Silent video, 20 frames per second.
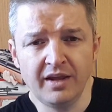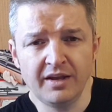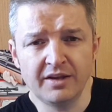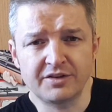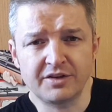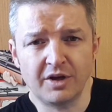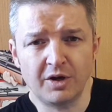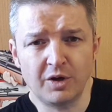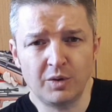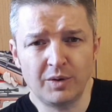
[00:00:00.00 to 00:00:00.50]

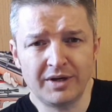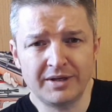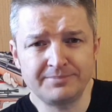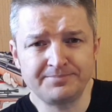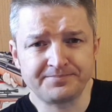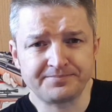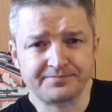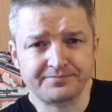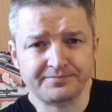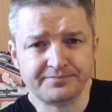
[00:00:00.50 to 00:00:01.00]
So
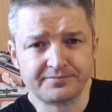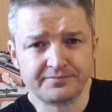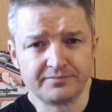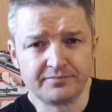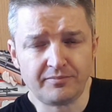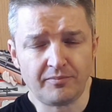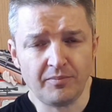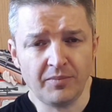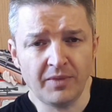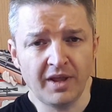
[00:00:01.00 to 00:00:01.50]

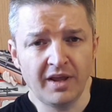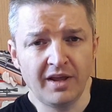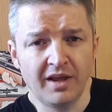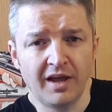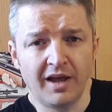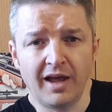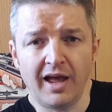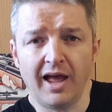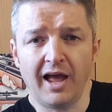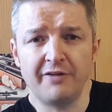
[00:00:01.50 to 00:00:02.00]

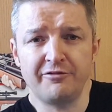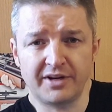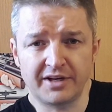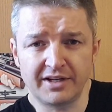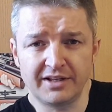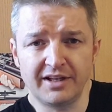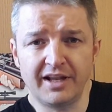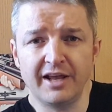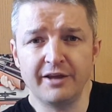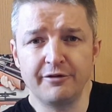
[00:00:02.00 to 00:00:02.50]
I've had a
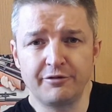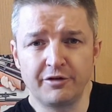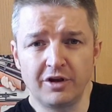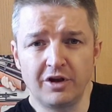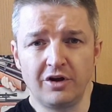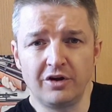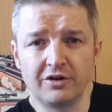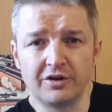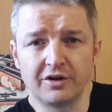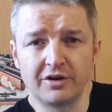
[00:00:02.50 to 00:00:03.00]

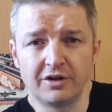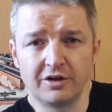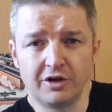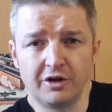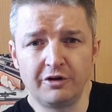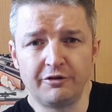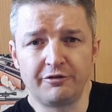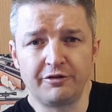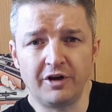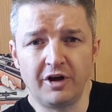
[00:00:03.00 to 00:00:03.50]
lifelong
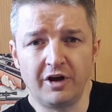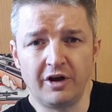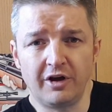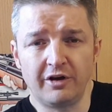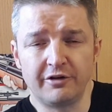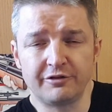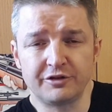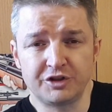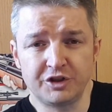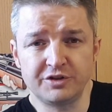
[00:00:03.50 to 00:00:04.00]
love
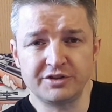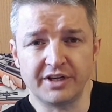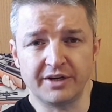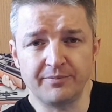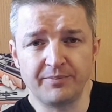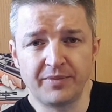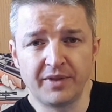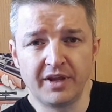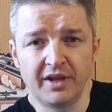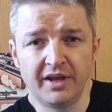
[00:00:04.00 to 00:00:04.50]
of shooting.
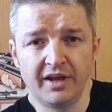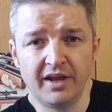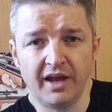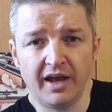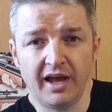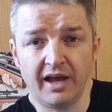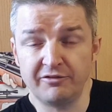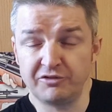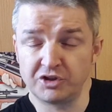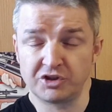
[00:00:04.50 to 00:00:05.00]

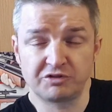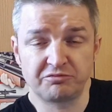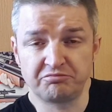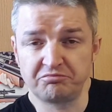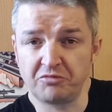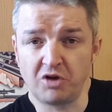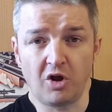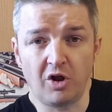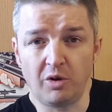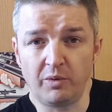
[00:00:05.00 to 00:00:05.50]
I've just
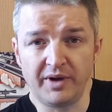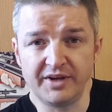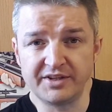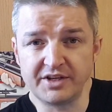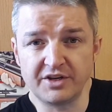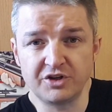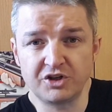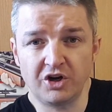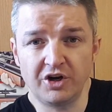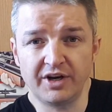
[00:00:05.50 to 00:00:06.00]
always
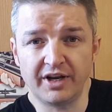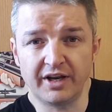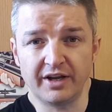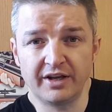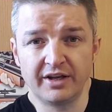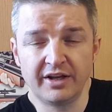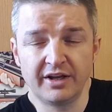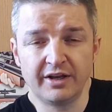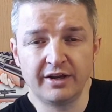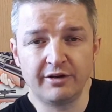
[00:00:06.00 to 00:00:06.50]
enjoyed
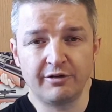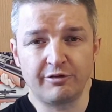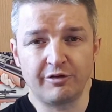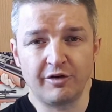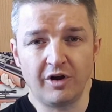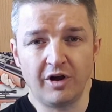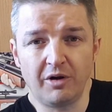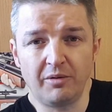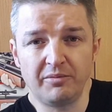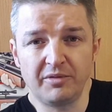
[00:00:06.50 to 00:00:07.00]
it.
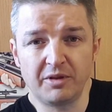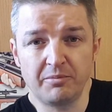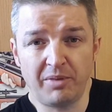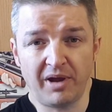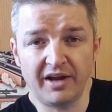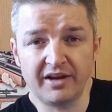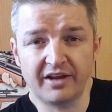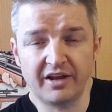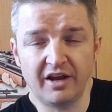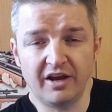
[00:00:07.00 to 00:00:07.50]
From the
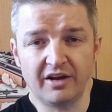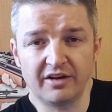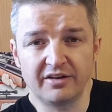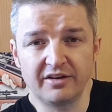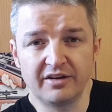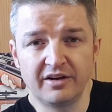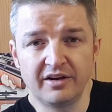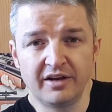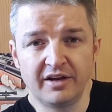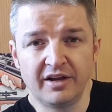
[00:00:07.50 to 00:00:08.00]
back
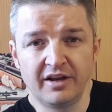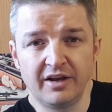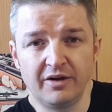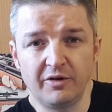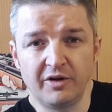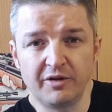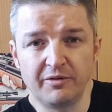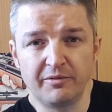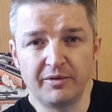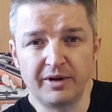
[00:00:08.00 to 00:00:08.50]
garden,
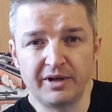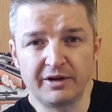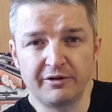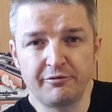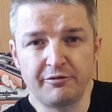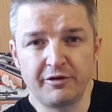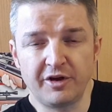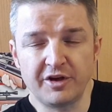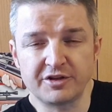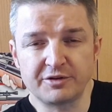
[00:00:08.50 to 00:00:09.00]
with my
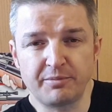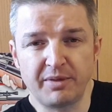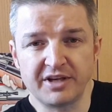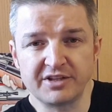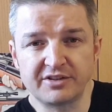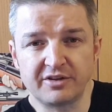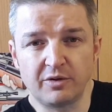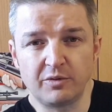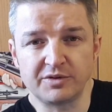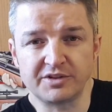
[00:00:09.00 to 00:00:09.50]
first
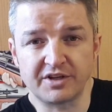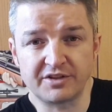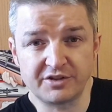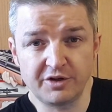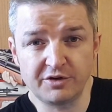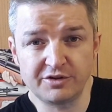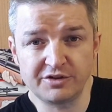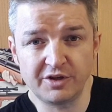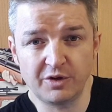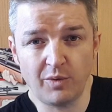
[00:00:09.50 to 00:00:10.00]
pistol was a
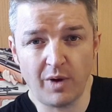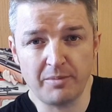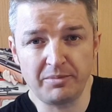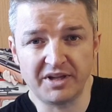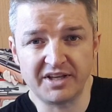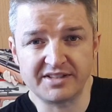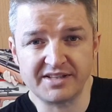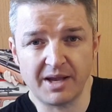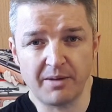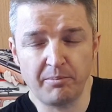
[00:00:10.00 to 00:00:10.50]
2.2
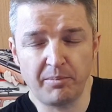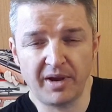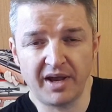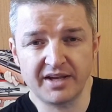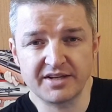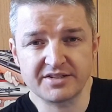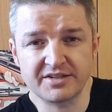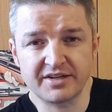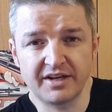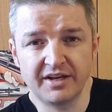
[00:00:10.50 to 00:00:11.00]
Webley
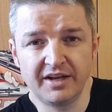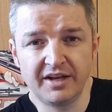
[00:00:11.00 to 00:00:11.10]
Tempest,